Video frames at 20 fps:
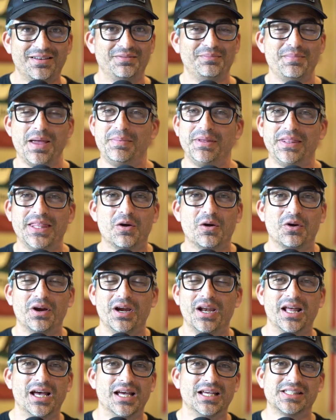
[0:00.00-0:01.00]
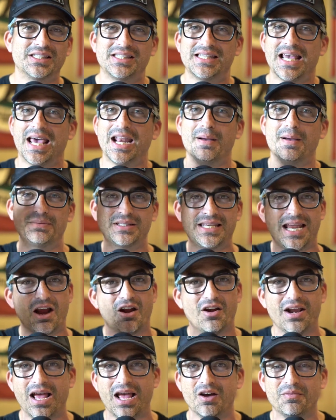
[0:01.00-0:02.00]
Maybe they were in a setup
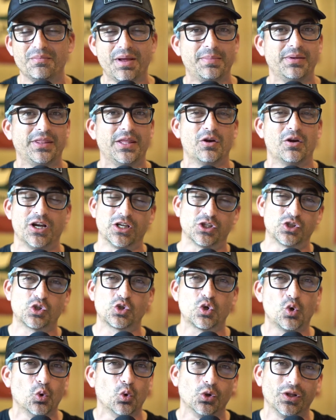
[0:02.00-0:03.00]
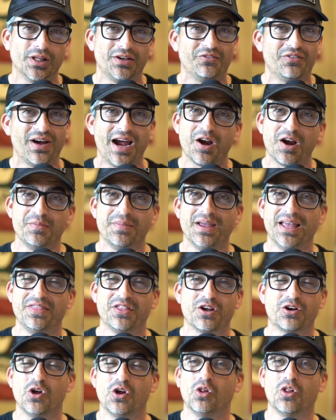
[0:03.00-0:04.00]
teardown. Maybe they're in a school environment and they're
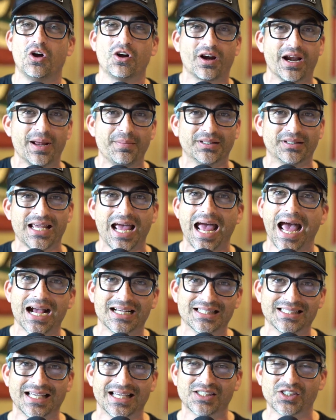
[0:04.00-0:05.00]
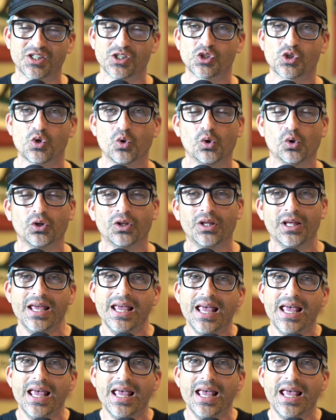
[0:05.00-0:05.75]
no longer able to access the school.